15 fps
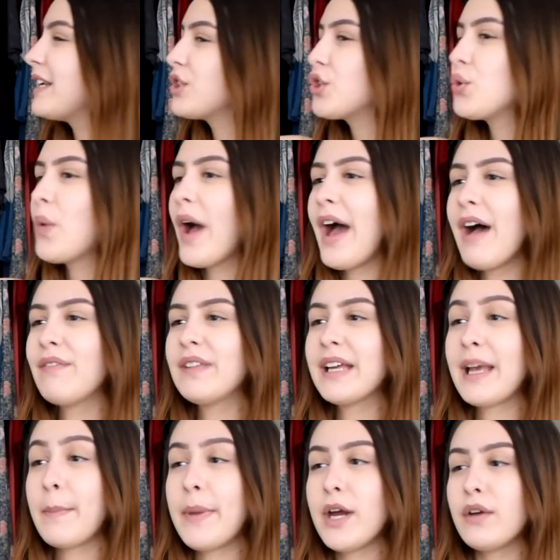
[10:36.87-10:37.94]
I do have
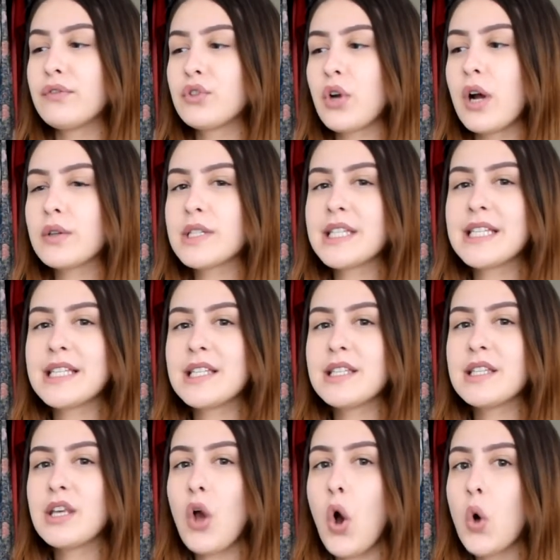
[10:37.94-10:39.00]
like a pair of trousers. This is
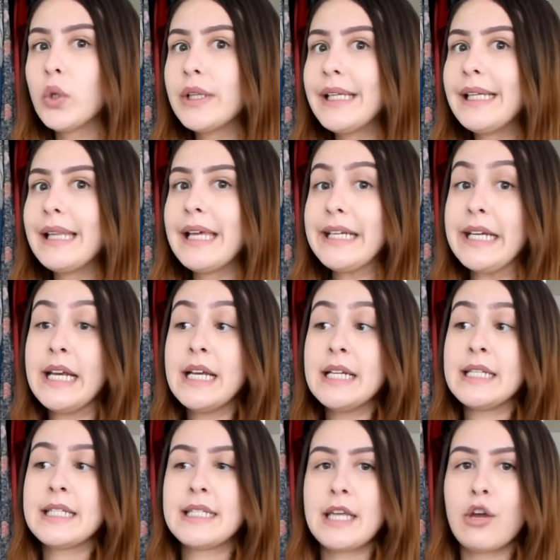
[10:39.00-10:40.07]
the only like
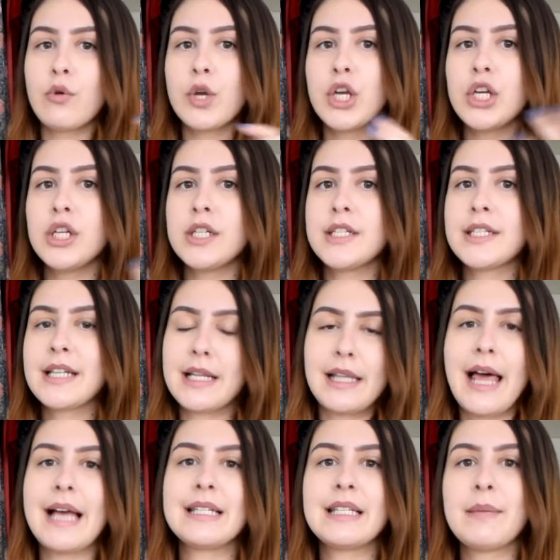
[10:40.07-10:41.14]
serious,
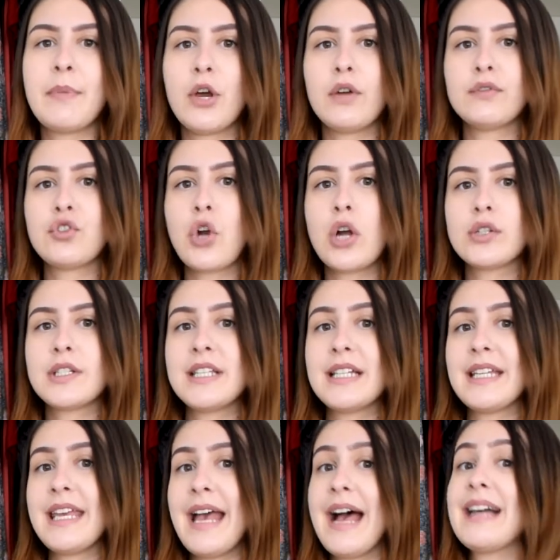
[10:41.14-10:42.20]
classy pair of trousers that
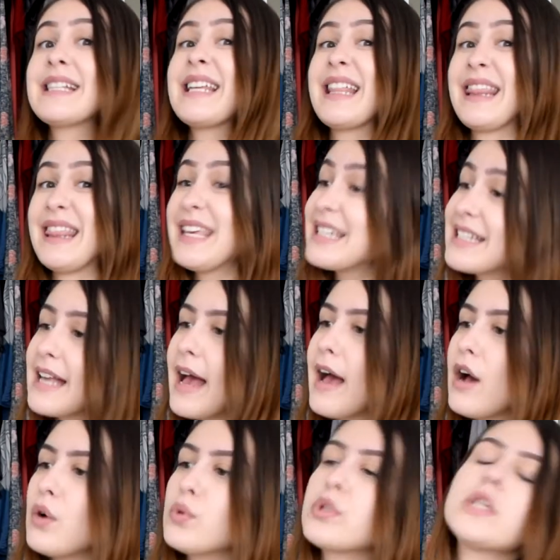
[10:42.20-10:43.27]
he has in this
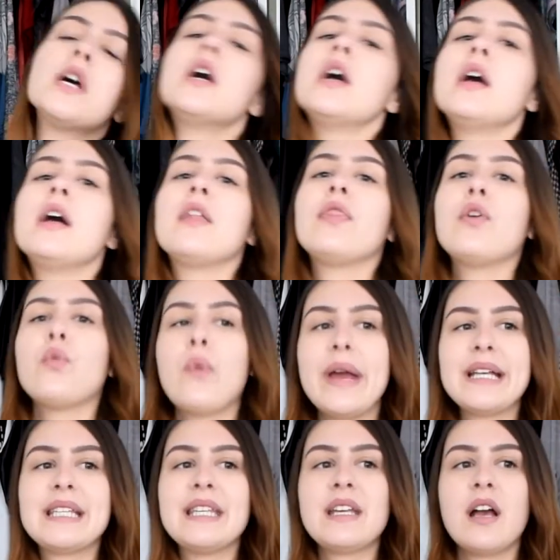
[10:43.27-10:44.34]
house. The
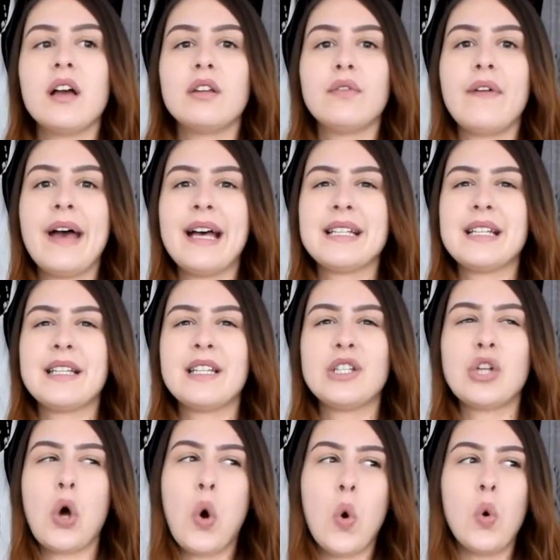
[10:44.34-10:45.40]
rest he kind of has at
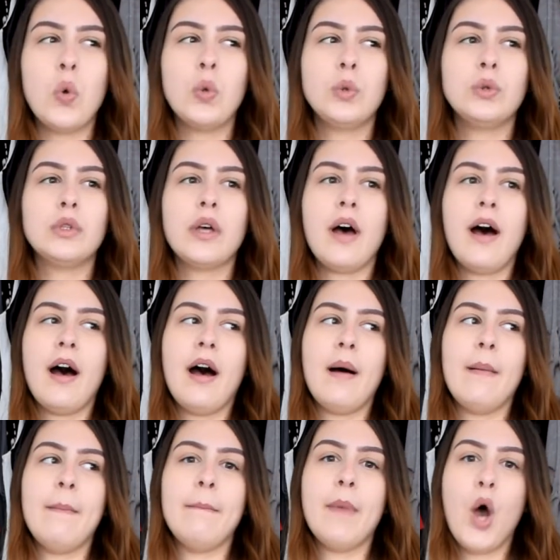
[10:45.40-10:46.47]
his old
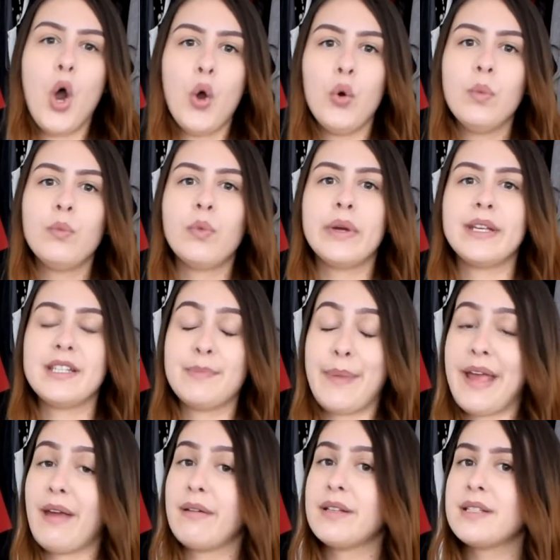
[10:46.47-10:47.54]
home where his
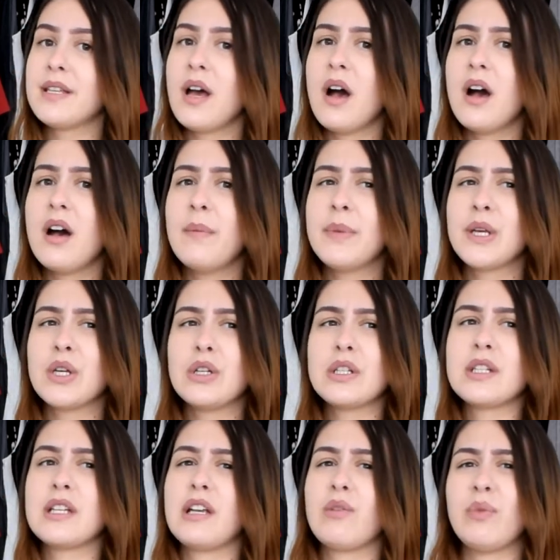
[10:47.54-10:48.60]
parents are, because
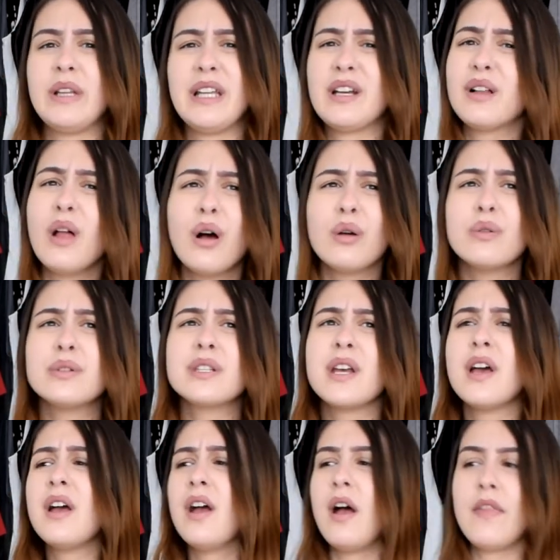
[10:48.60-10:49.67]
it's like really close
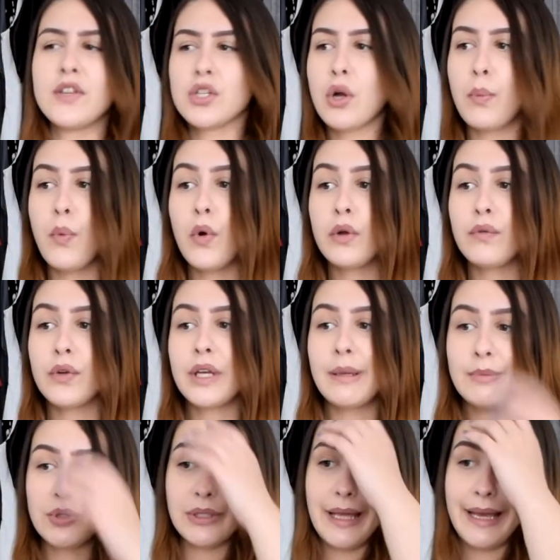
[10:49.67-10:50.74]
and there's no point for
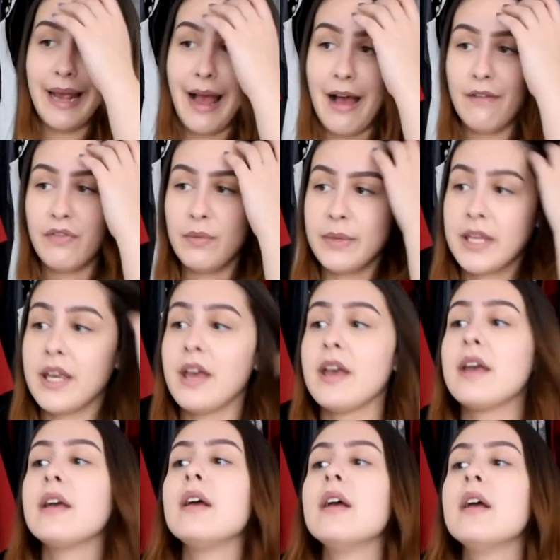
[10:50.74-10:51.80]
him to like have them here